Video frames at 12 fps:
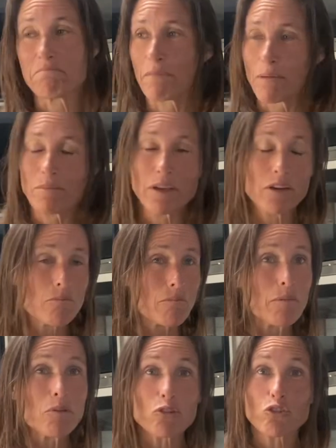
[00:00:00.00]
Maybe
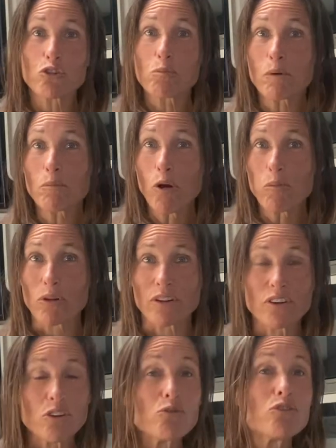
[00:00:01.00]
you're super mobile
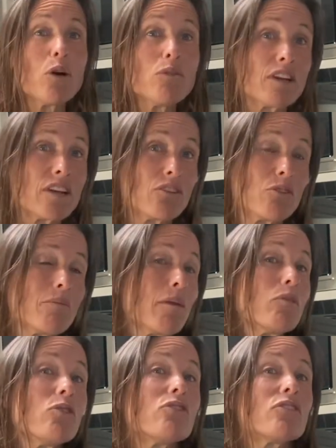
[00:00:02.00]
and you don't need to.
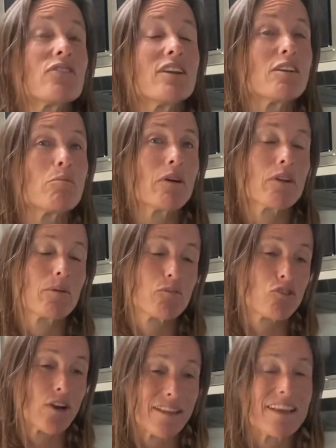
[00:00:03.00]
Maybe you just need to build up
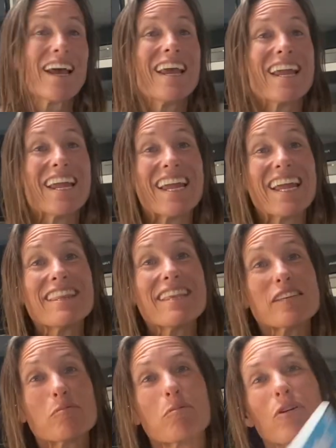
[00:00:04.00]
strength. In
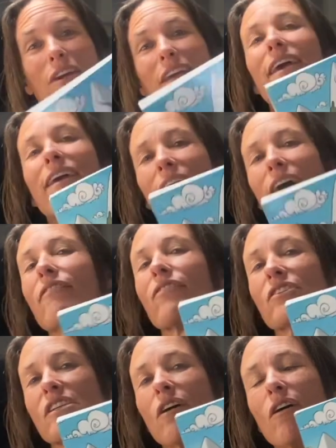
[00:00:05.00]
this book, it
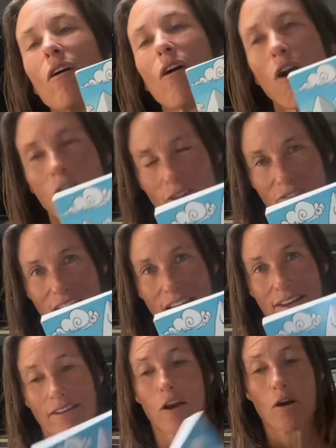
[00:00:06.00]
covers all of that.
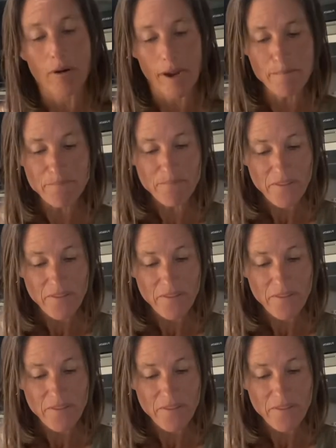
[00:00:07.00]
Okay?